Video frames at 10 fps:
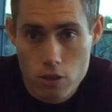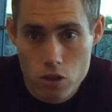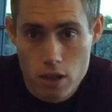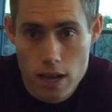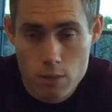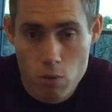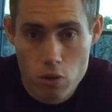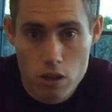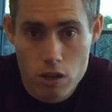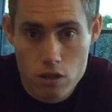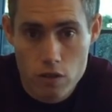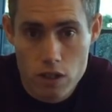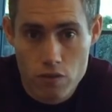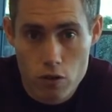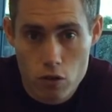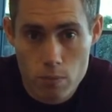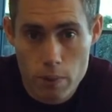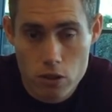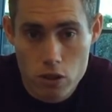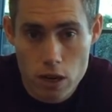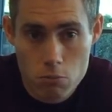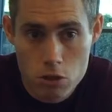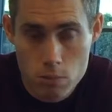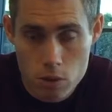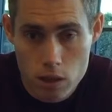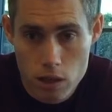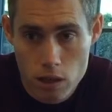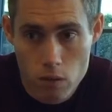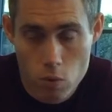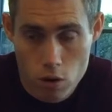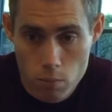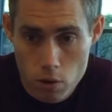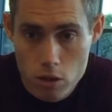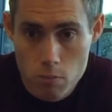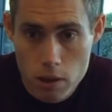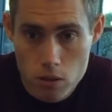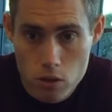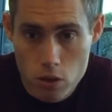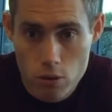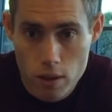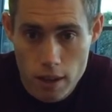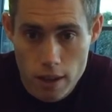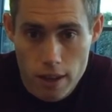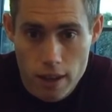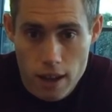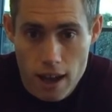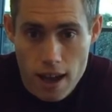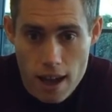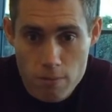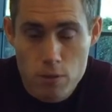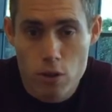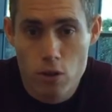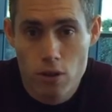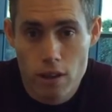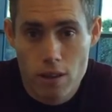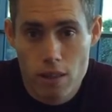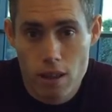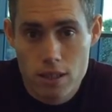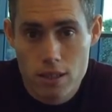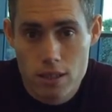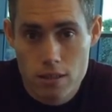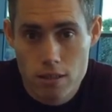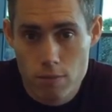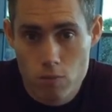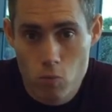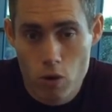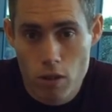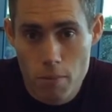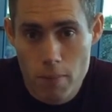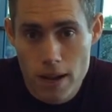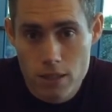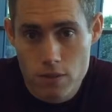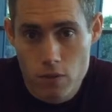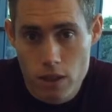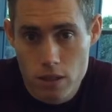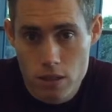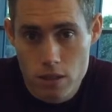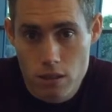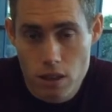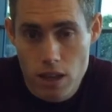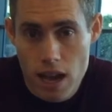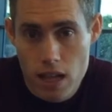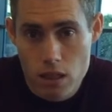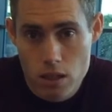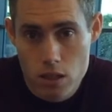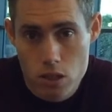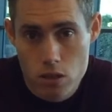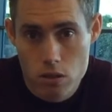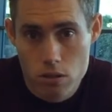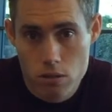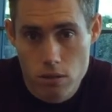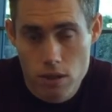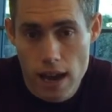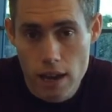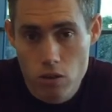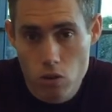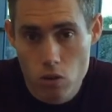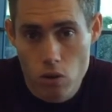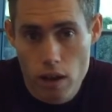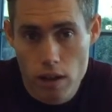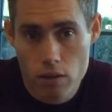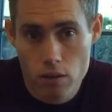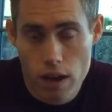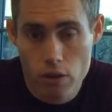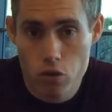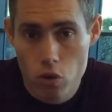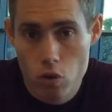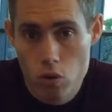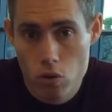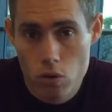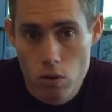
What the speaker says: just last month at his first major championships, and he won a bronze medal. So absolutely, that's one of the massive things that athletes can do and do